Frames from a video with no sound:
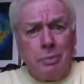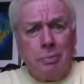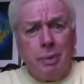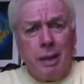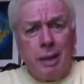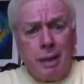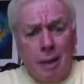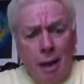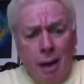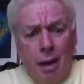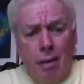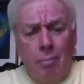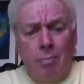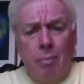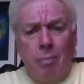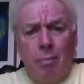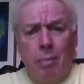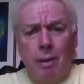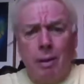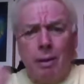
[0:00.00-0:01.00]

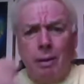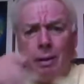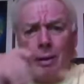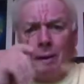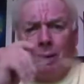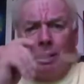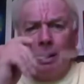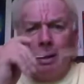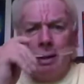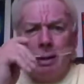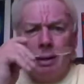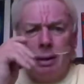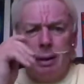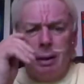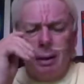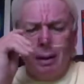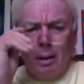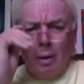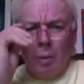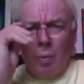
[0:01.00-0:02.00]
become
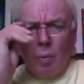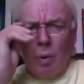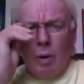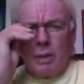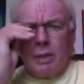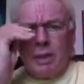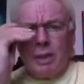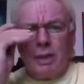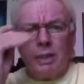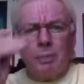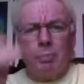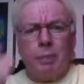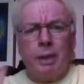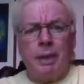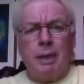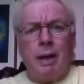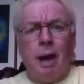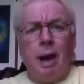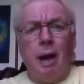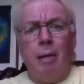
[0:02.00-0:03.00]
what it's
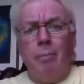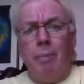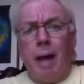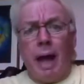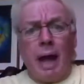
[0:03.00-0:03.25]
become,